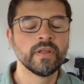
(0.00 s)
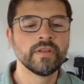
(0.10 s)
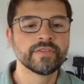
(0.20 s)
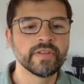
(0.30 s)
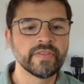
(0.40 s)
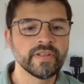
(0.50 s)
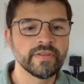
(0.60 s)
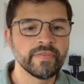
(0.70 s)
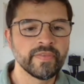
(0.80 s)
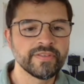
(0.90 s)
So
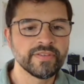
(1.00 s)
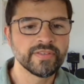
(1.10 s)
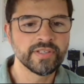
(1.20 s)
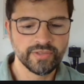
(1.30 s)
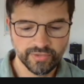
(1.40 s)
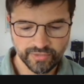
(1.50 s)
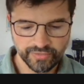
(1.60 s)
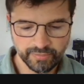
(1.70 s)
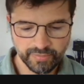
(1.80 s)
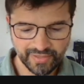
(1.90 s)
this is in
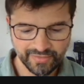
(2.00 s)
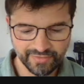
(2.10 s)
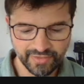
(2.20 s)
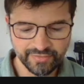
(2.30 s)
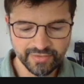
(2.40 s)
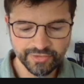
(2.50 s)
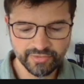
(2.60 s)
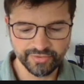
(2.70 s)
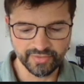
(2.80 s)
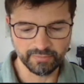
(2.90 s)
your dependency. It's
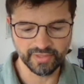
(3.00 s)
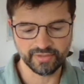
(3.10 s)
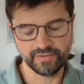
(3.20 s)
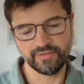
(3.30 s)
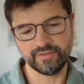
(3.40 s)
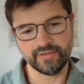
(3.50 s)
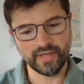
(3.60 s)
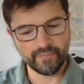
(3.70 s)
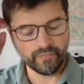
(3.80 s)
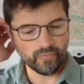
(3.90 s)
interesting because
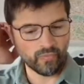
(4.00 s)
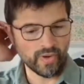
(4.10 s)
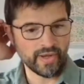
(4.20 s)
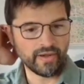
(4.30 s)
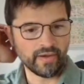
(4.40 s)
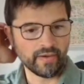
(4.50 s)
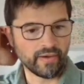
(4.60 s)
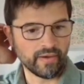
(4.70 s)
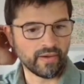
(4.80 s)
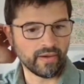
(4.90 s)

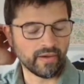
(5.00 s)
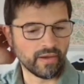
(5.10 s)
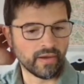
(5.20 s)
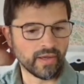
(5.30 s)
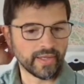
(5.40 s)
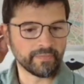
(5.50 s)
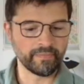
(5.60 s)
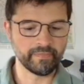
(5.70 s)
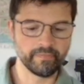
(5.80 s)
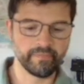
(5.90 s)
when I
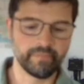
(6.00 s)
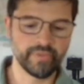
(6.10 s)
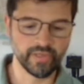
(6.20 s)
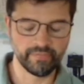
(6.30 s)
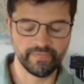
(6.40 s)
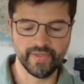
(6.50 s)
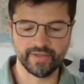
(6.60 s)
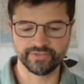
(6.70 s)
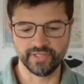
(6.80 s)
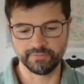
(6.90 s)
put up
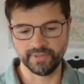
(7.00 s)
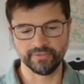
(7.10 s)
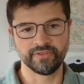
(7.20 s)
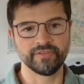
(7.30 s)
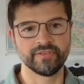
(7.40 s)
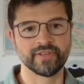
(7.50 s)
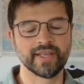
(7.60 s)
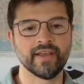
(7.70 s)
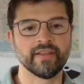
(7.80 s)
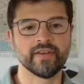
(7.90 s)
Next.js build
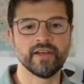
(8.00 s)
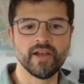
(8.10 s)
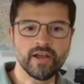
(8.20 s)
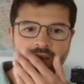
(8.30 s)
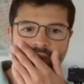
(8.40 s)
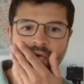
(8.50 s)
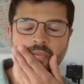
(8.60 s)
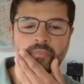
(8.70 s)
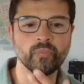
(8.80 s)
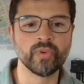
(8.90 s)
together earlier
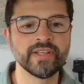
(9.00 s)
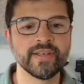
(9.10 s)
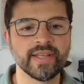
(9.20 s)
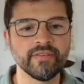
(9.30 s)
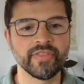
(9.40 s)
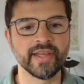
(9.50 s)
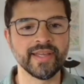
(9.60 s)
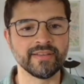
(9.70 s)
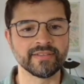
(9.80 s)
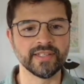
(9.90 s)
on, we didn't have that
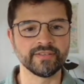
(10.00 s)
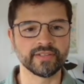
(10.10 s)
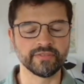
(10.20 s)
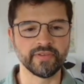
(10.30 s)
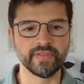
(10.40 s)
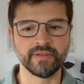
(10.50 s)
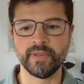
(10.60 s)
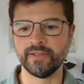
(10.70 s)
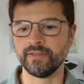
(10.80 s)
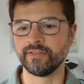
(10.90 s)
ESLint stuff in the
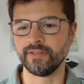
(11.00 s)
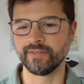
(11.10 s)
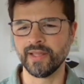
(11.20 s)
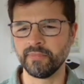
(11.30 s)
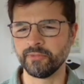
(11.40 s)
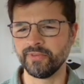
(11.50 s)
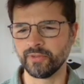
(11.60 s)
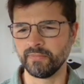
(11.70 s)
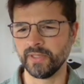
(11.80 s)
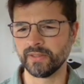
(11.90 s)
dependency. So that must be
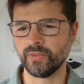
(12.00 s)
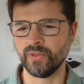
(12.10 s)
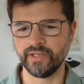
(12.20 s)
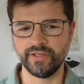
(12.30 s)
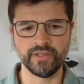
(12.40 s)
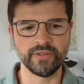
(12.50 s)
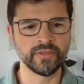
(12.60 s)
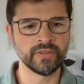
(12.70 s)
something quite new.